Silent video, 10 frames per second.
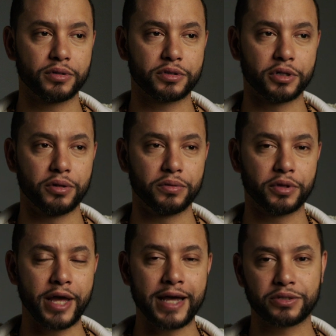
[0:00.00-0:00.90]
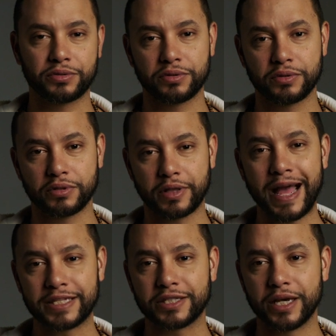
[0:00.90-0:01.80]
so that's
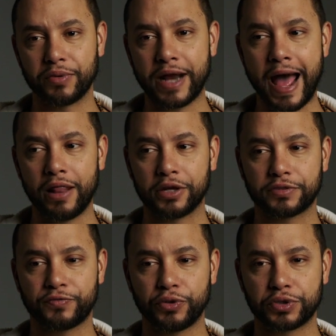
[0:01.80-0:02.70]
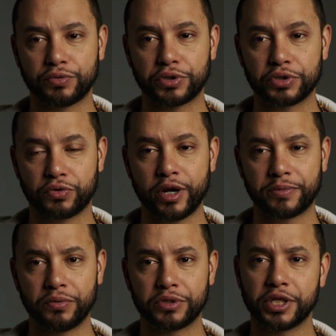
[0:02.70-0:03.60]
that's it. When Alex first wrote the
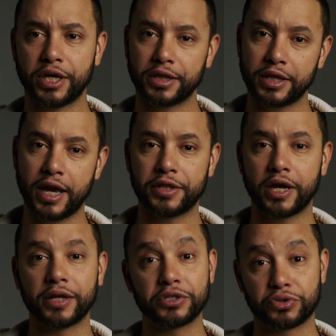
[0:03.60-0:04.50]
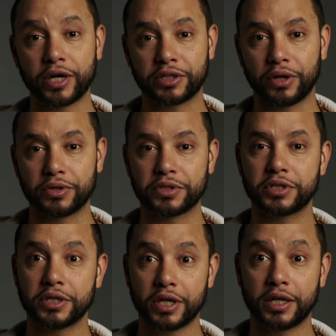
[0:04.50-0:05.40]
script and we were saying, yeah, they got these drug dealers,
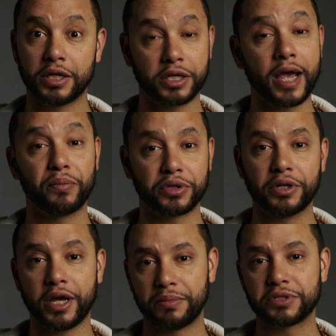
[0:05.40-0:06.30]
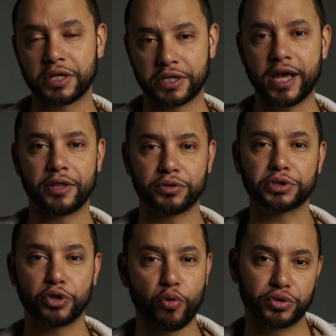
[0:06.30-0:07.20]
and he came with the name. He said, yeah, they're
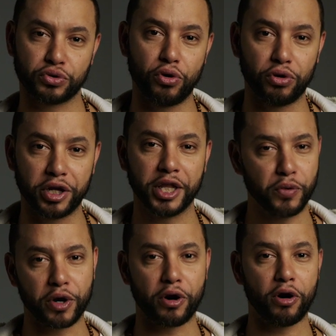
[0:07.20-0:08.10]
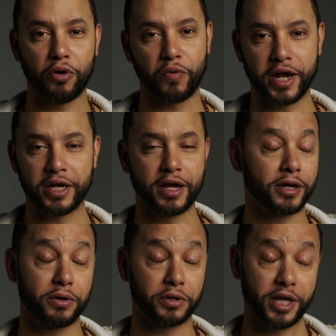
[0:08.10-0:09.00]
Snow Patrol and they wear all white. And
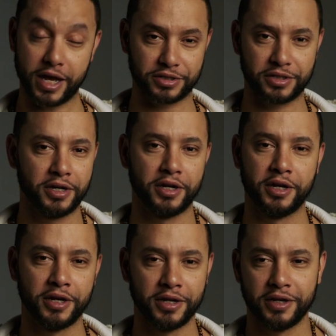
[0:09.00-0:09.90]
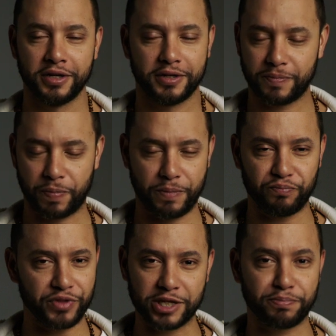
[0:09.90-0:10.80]
I go, yes,
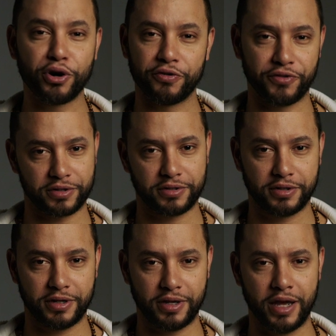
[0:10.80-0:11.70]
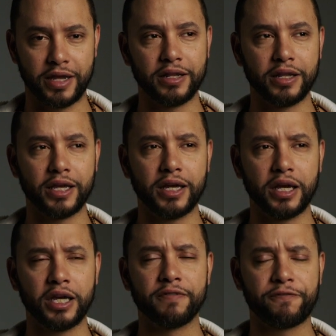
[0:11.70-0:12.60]
that's perfect. And
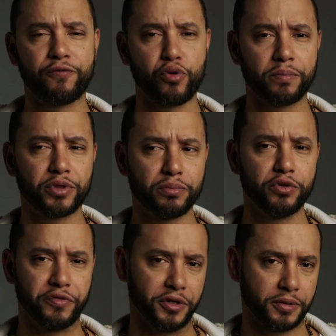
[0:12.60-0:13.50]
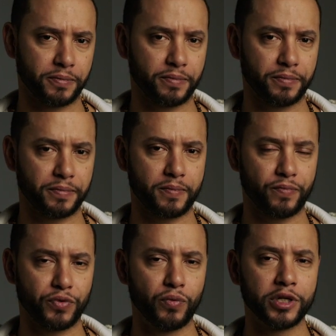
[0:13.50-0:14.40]
it informed the movie.
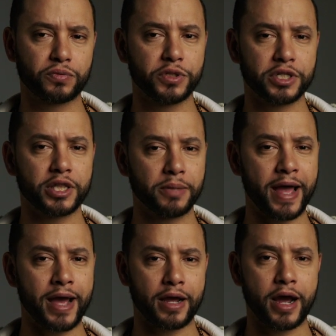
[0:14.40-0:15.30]
Once we said the bad